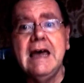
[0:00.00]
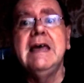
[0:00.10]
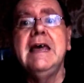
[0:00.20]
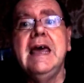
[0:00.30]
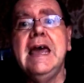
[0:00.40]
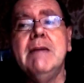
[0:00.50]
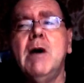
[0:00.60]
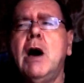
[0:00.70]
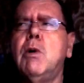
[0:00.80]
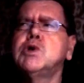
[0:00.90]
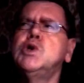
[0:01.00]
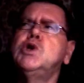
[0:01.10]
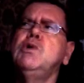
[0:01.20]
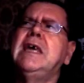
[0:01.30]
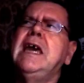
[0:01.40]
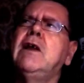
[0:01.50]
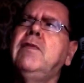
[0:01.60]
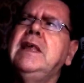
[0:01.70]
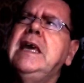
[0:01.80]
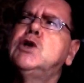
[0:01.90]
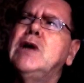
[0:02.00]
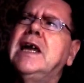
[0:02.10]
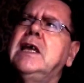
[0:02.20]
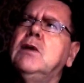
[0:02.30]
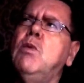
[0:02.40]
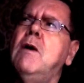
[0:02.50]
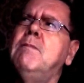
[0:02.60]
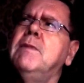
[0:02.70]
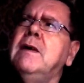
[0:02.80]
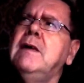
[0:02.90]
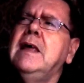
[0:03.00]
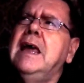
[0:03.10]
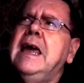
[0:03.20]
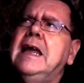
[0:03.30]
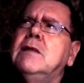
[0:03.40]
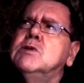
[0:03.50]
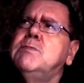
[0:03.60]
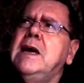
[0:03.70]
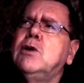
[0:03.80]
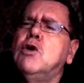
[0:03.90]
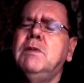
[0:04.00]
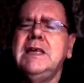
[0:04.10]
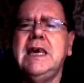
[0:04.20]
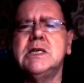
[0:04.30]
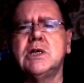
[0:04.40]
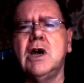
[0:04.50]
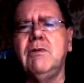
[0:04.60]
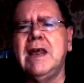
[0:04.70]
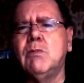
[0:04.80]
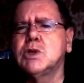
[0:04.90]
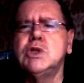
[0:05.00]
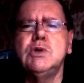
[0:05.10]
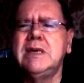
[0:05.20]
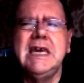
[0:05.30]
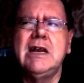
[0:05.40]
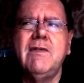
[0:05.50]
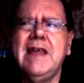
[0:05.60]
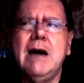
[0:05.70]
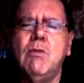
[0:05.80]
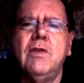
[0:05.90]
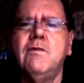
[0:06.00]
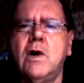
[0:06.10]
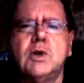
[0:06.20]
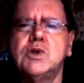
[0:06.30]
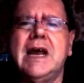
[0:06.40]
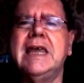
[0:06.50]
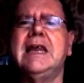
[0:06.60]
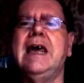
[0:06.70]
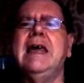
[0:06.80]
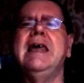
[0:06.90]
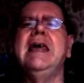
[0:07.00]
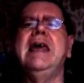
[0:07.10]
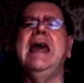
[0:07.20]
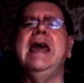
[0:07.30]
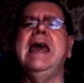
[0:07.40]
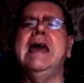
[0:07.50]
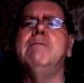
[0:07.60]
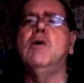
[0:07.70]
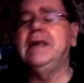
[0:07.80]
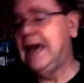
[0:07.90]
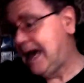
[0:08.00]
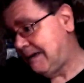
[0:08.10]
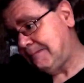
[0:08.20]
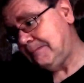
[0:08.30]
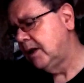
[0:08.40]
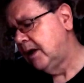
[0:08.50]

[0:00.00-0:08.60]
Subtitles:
I wasn't too keen on the Dracula one that was made a couple of years ago. Yeah, I wasn't too keen on that one, the foreign Dracula. But yeah.